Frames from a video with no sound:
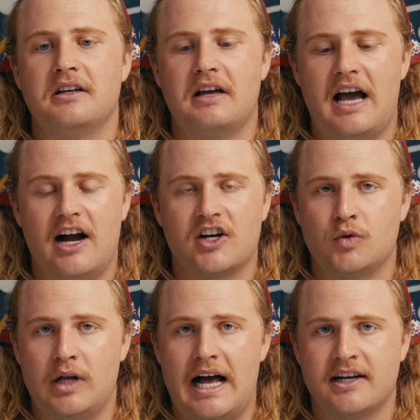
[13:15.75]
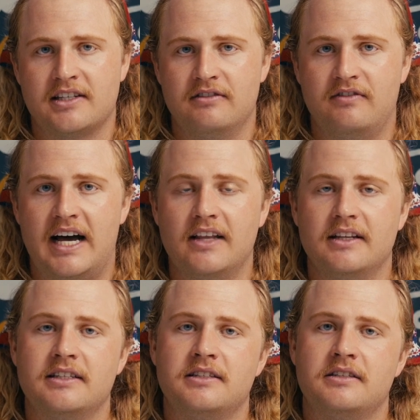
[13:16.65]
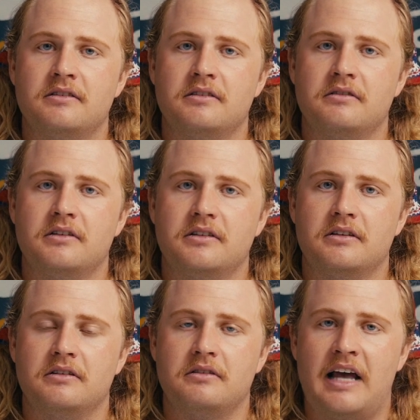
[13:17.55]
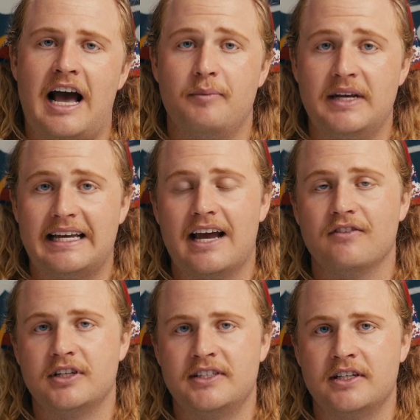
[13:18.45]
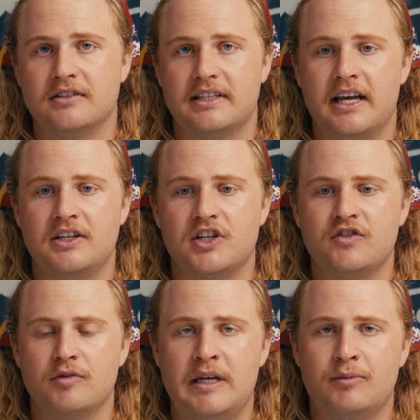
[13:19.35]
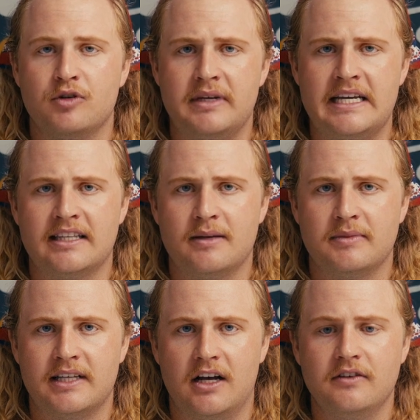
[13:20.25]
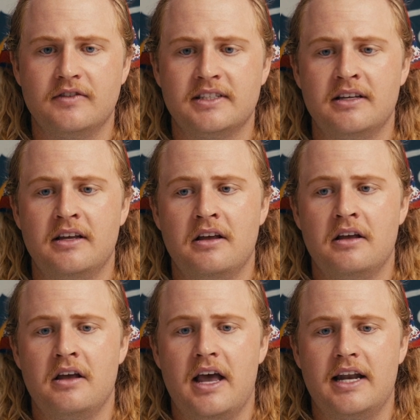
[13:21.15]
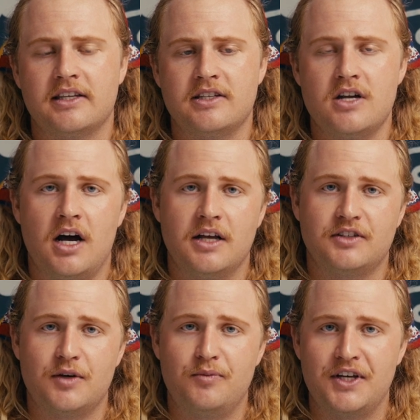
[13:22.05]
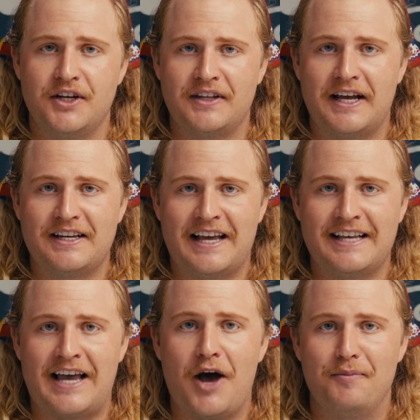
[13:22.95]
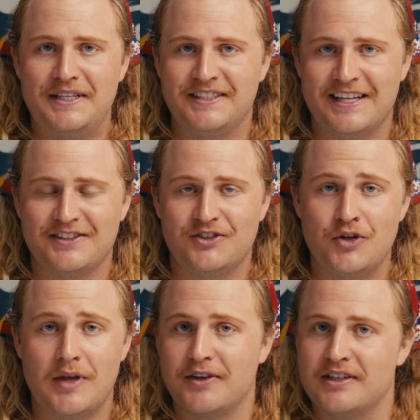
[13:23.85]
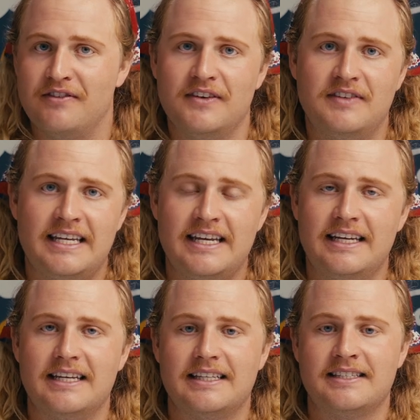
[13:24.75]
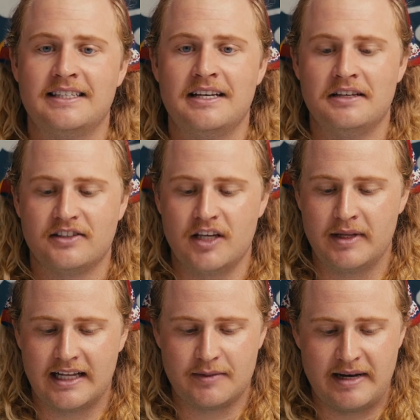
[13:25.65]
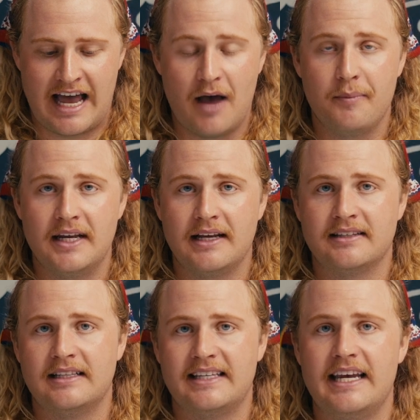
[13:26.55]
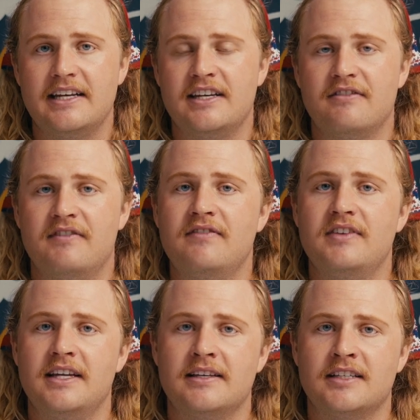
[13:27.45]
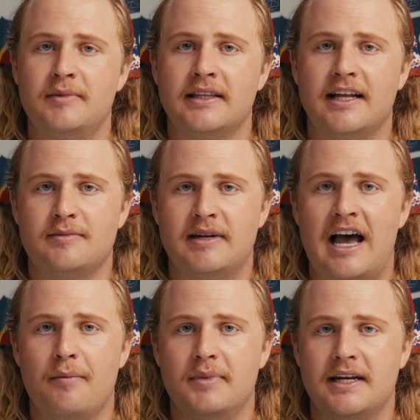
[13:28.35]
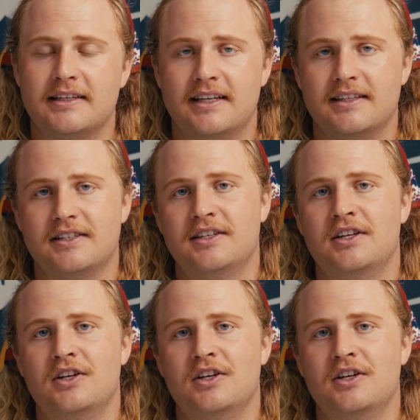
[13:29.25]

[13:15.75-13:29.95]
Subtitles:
actual acts of violence happening every single day just for people being themselves. And it's not something that has happened since 2015. It's something that's been happening since 1850, something that's been happening since